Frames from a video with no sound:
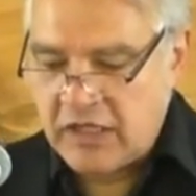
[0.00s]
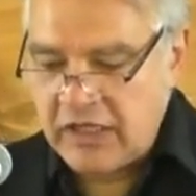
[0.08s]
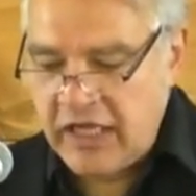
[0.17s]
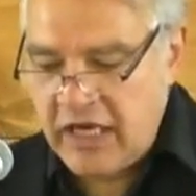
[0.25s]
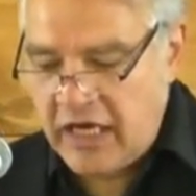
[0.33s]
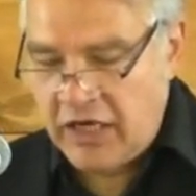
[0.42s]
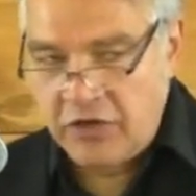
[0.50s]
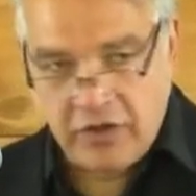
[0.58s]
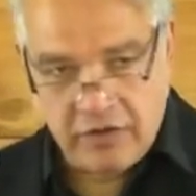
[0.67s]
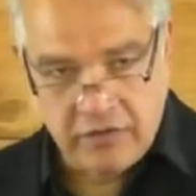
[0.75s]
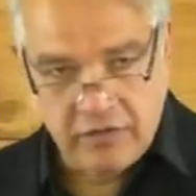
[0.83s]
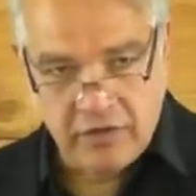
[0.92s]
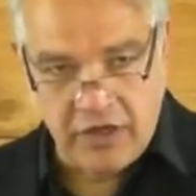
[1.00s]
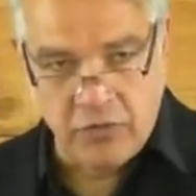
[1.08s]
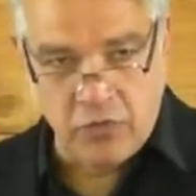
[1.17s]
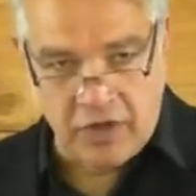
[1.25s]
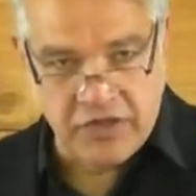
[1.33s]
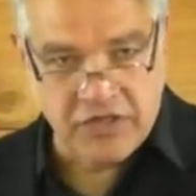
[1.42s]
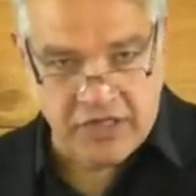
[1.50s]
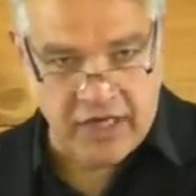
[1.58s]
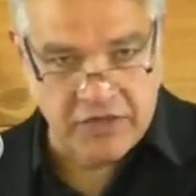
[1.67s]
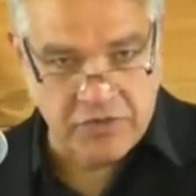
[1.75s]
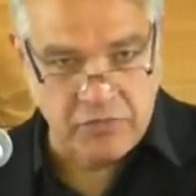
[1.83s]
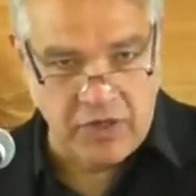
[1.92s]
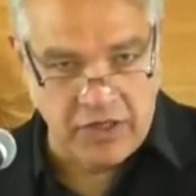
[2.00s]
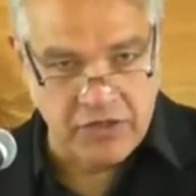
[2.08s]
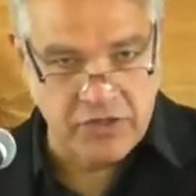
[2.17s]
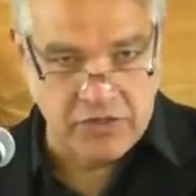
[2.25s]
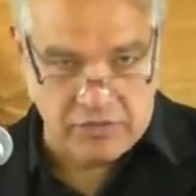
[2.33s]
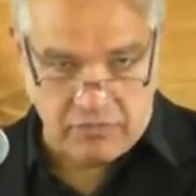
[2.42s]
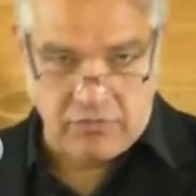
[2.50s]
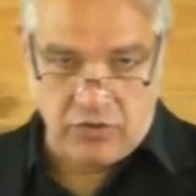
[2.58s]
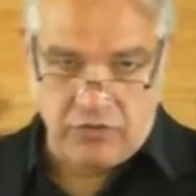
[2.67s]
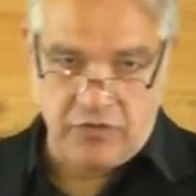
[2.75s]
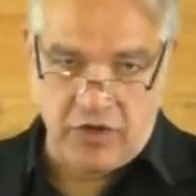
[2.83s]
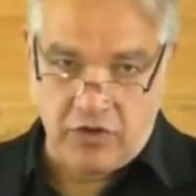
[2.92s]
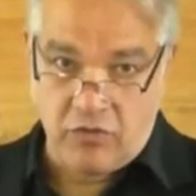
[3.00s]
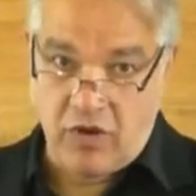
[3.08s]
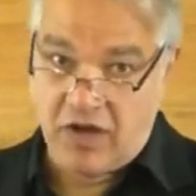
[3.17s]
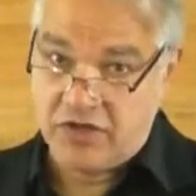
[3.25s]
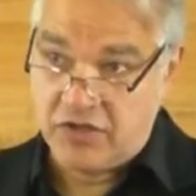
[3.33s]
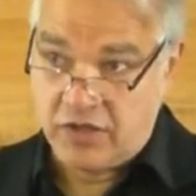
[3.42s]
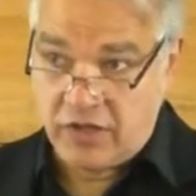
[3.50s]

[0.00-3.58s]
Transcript: Clean, in one sense, means your feet are washed.